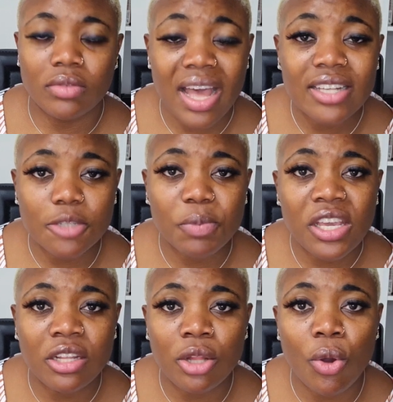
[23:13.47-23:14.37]
That's
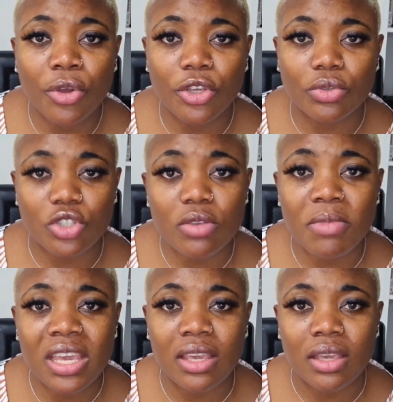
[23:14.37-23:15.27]
being loyal to
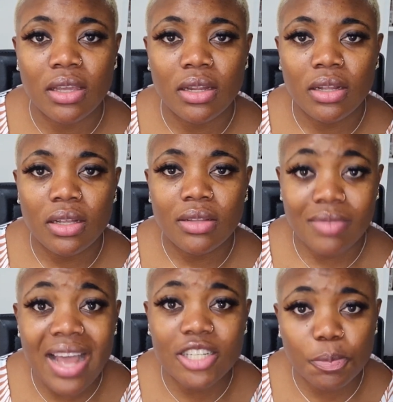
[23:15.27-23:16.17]
me.
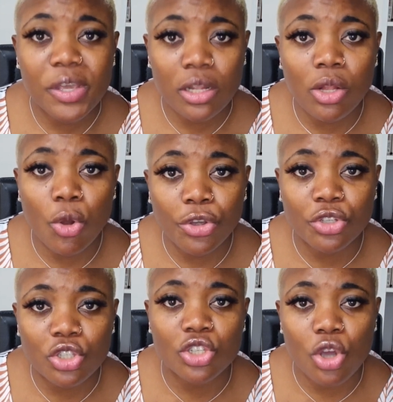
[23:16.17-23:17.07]
That's being loyal
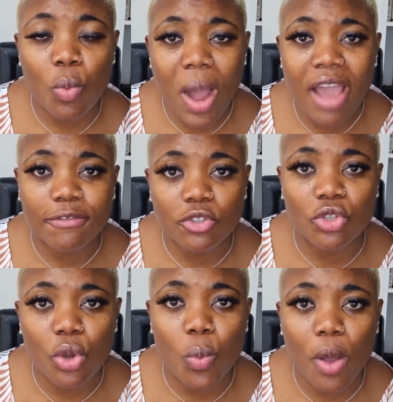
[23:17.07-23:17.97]
to your wife, to
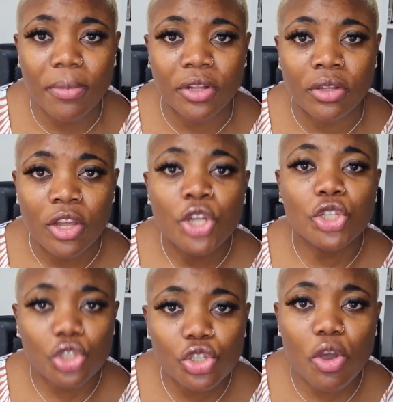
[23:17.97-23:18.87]
your woman,
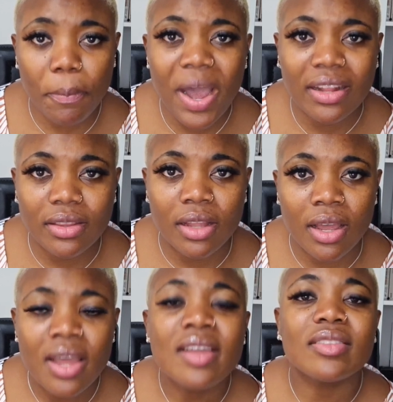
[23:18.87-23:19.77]
to your
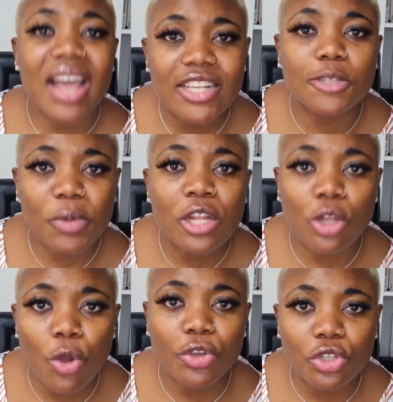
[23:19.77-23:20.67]
partner. That's being
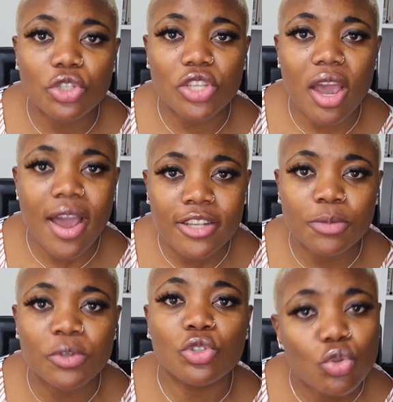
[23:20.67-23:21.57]
loyal to your
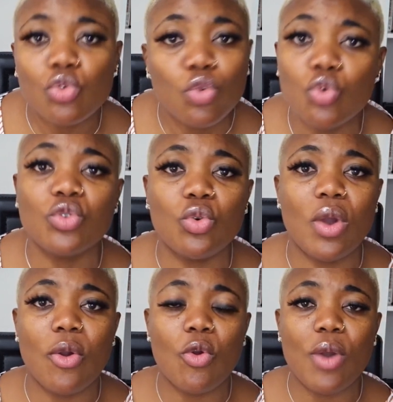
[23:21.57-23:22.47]
husband,
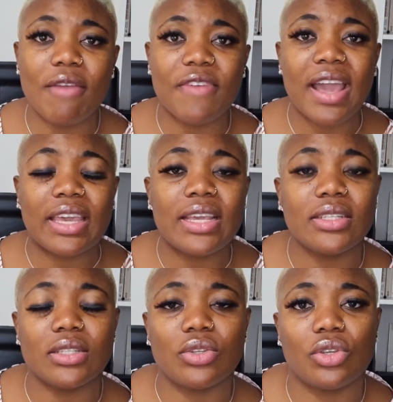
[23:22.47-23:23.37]
whoever
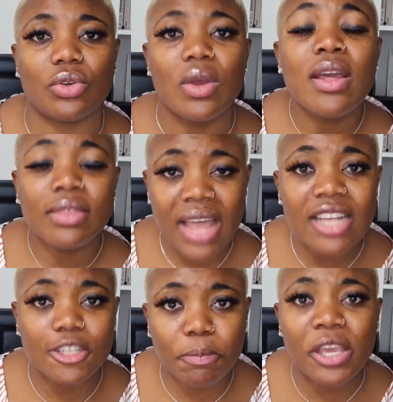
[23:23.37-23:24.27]
is to you.
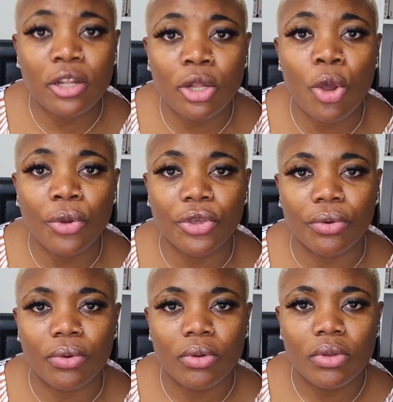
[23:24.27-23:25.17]
That's being loyal.